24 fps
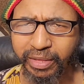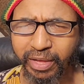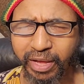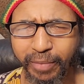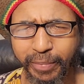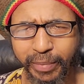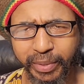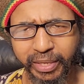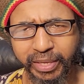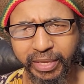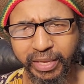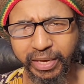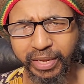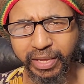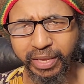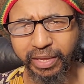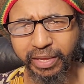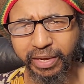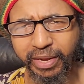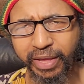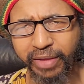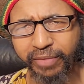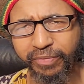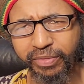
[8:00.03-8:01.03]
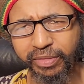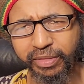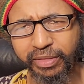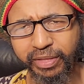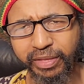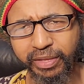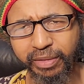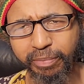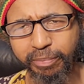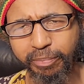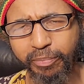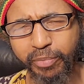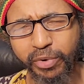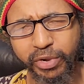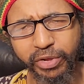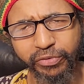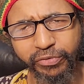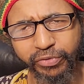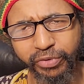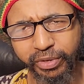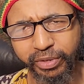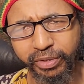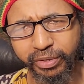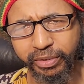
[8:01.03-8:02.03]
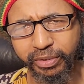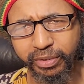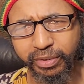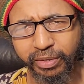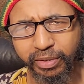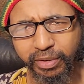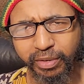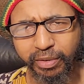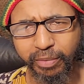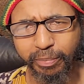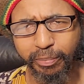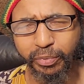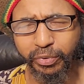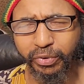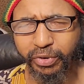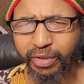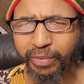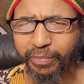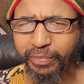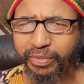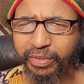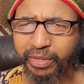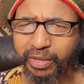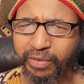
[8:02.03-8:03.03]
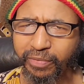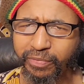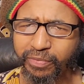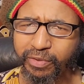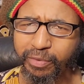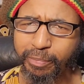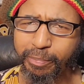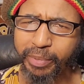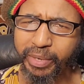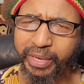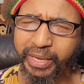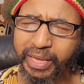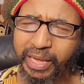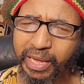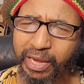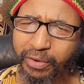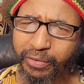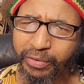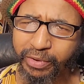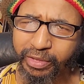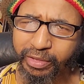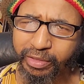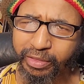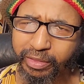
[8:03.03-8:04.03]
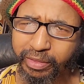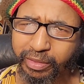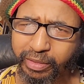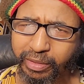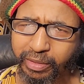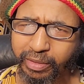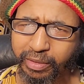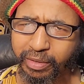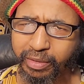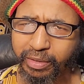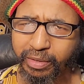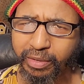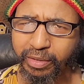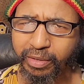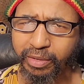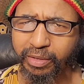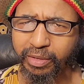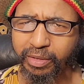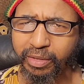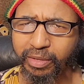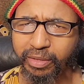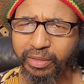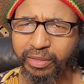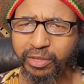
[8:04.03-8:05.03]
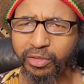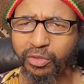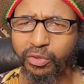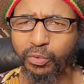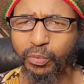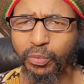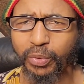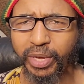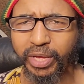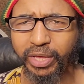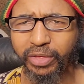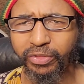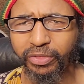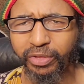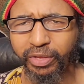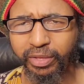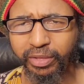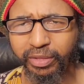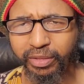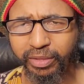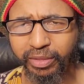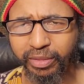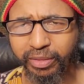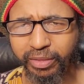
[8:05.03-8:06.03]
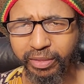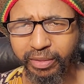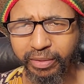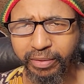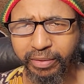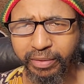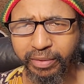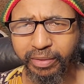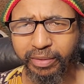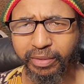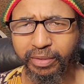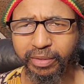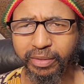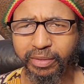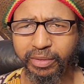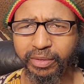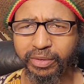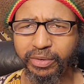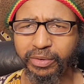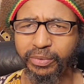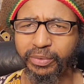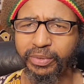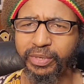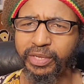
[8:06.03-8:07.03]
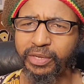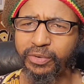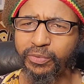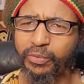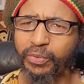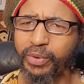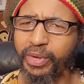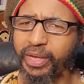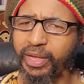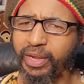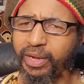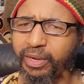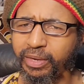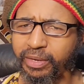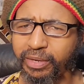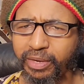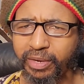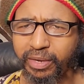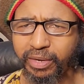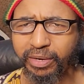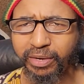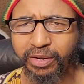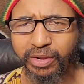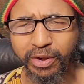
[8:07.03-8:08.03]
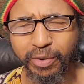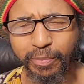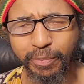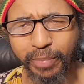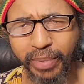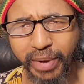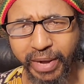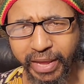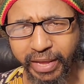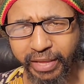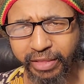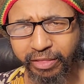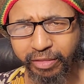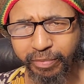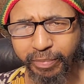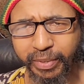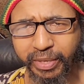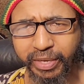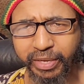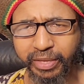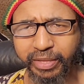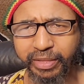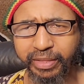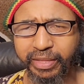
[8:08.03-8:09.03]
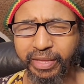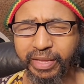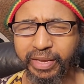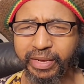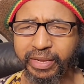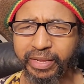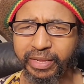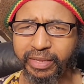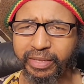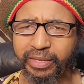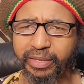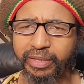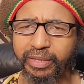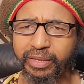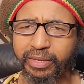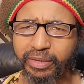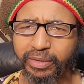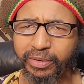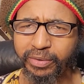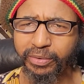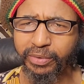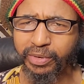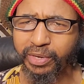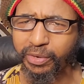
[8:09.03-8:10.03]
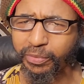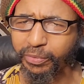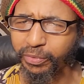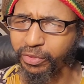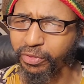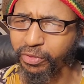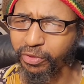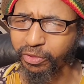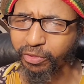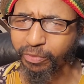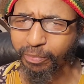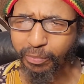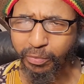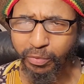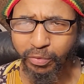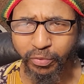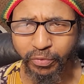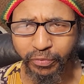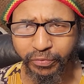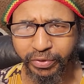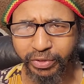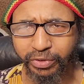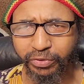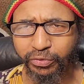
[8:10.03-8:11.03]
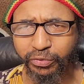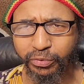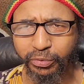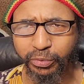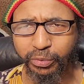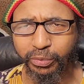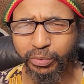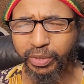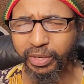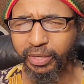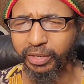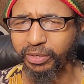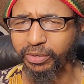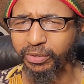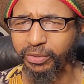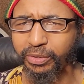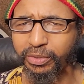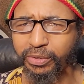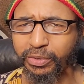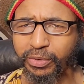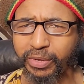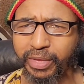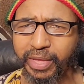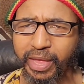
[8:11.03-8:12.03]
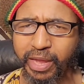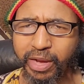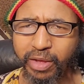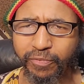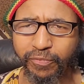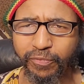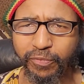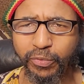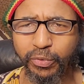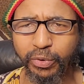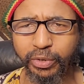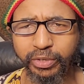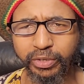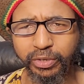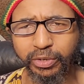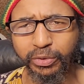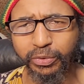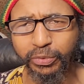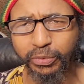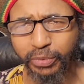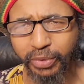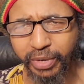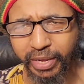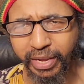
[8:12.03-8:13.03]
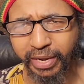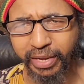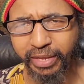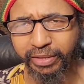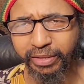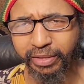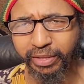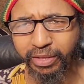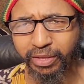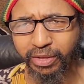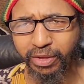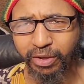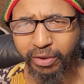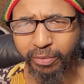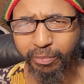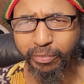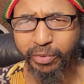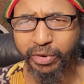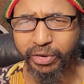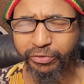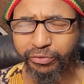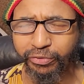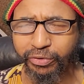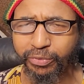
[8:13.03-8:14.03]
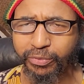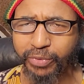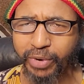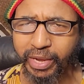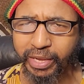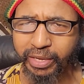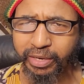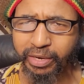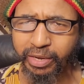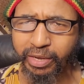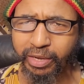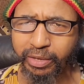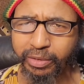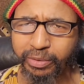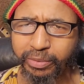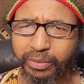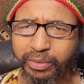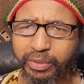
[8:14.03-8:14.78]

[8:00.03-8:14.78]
Armageddon, I've seen brethren put themselves in precarious situations, you know, derail their plans because they didn't, you know, they were just moving through, and you can't afford to do that as a young brethren right now.